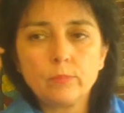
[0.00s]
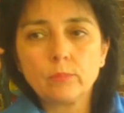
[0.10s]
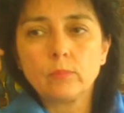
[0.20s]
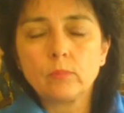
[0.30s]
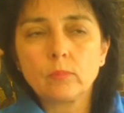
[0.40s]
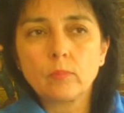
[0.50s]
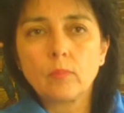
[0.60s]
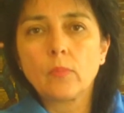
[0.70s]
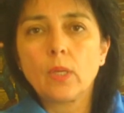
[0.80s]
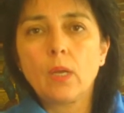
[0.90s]

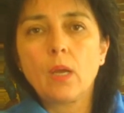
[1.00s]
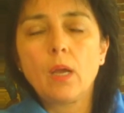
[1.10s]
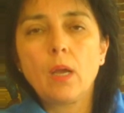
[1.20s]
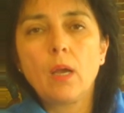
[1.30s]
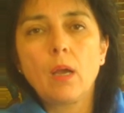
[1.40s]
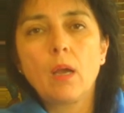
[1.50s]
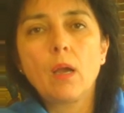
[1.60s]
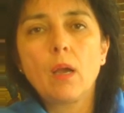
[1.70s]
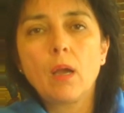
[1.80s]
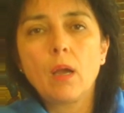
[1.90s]
Nobody speaks.